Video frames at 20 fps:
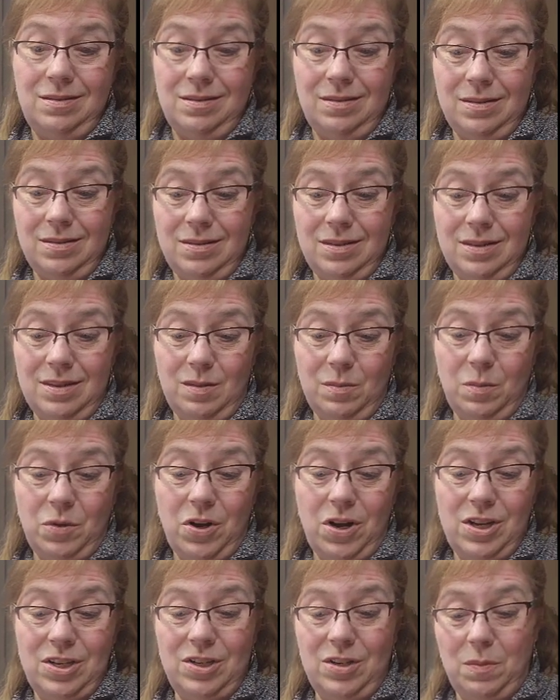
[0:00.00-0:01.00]
This is the
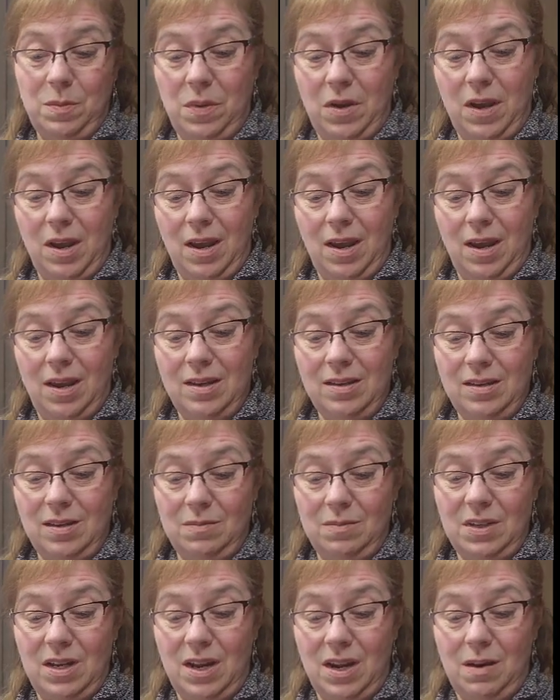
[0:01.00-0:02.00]
price you pay
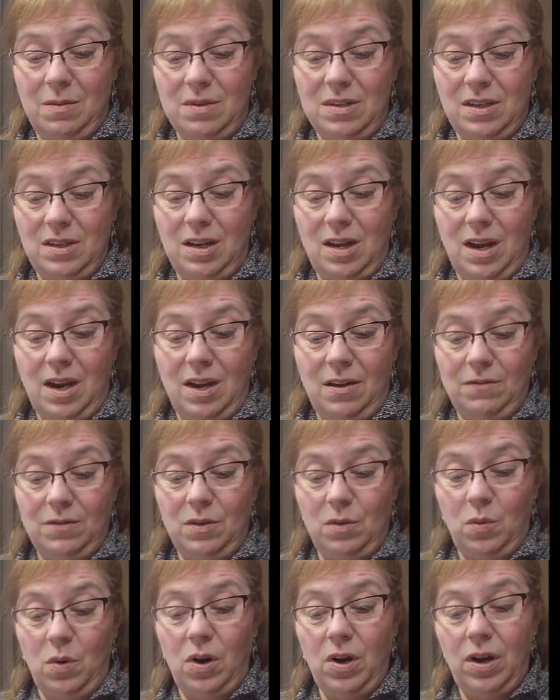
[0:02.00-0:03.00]
sometimes, and you have
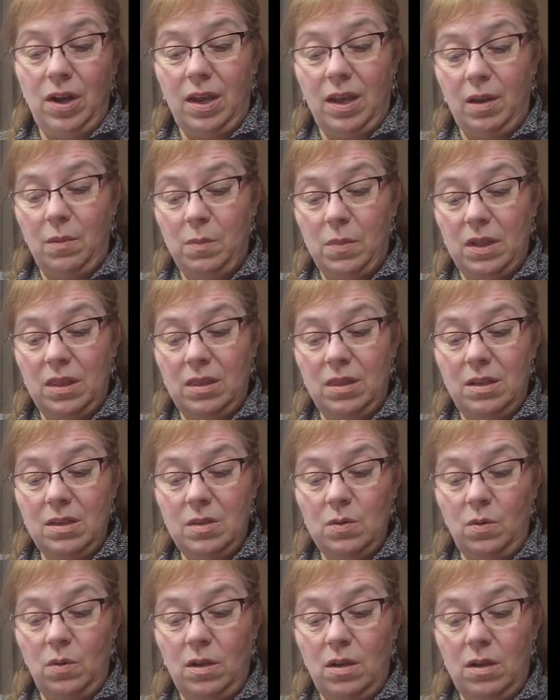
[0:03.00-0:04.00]
to work it. But
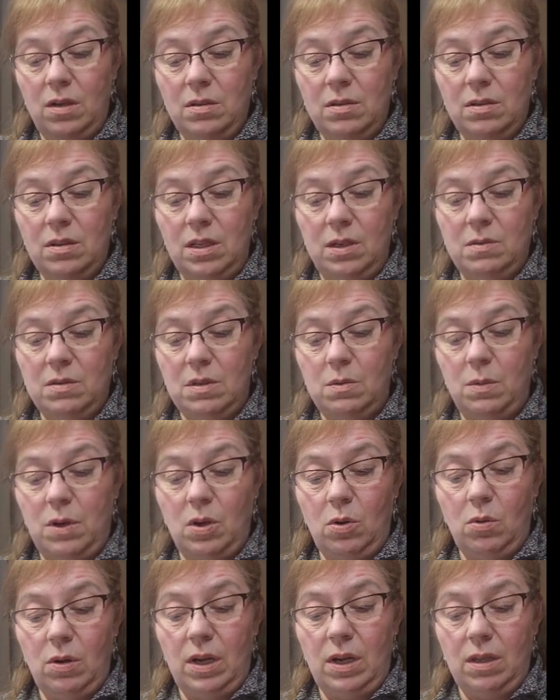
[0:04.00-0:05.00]
this one seems to be
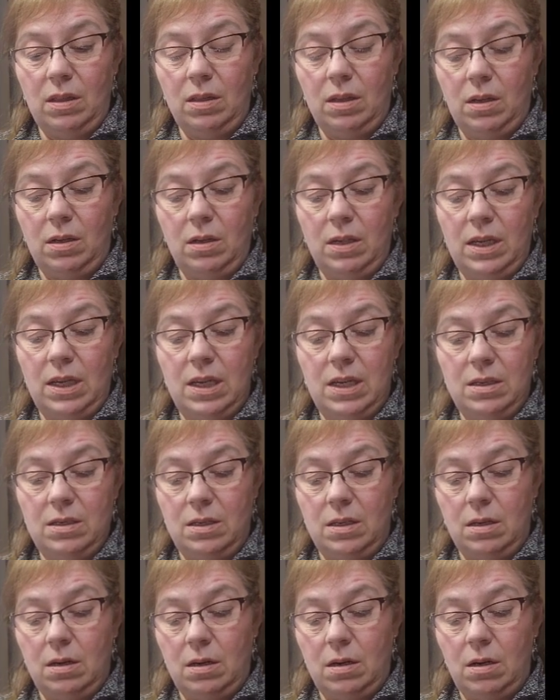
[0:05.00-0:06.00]
going a little
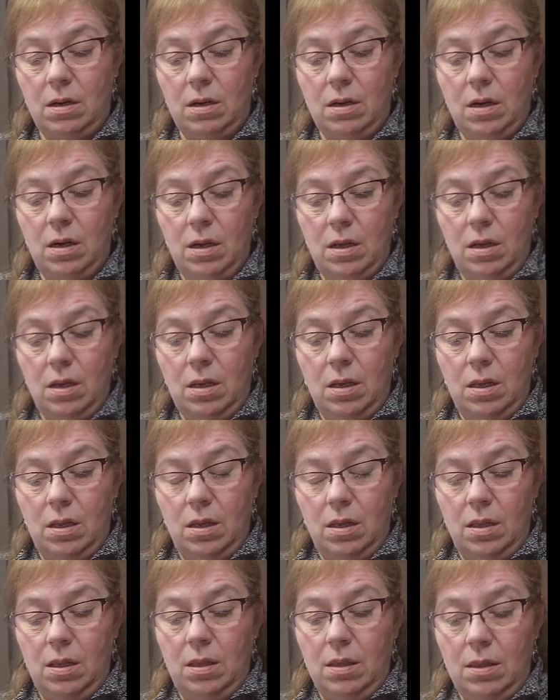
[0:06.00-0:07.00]
easier
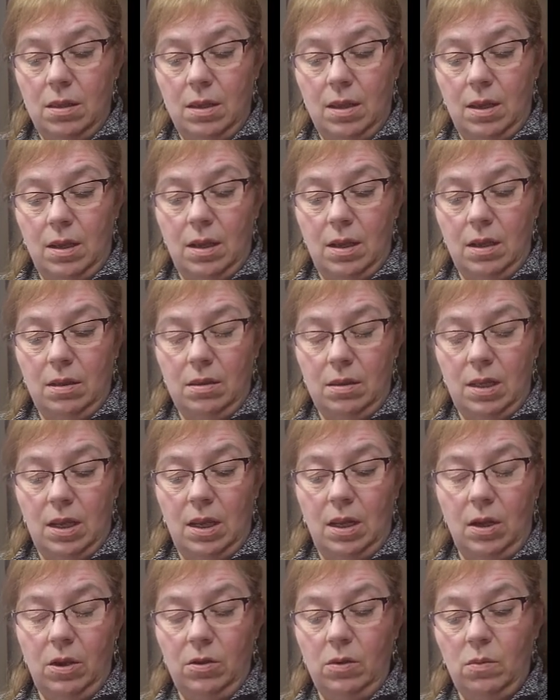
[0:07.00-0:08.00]
than
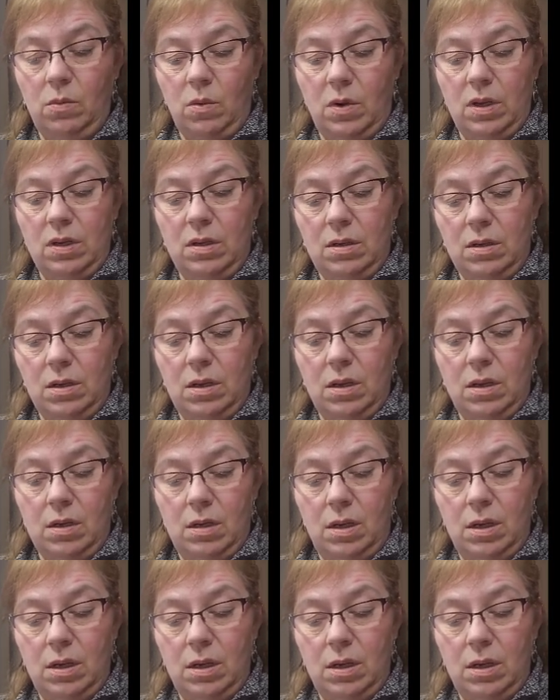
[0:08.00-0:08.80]
the other one did.